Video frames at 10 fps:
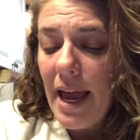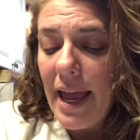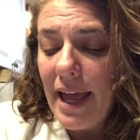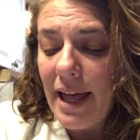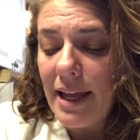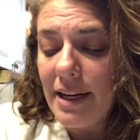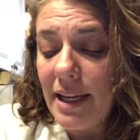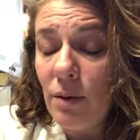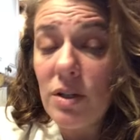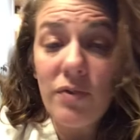And
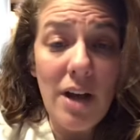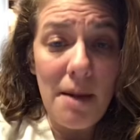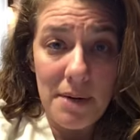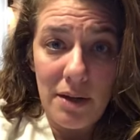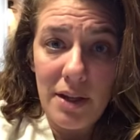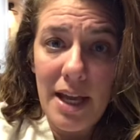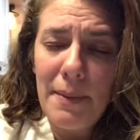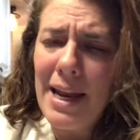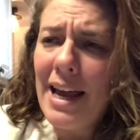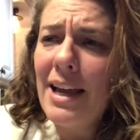it was phenomenal.
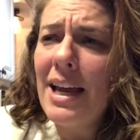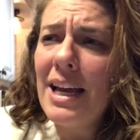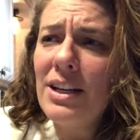And I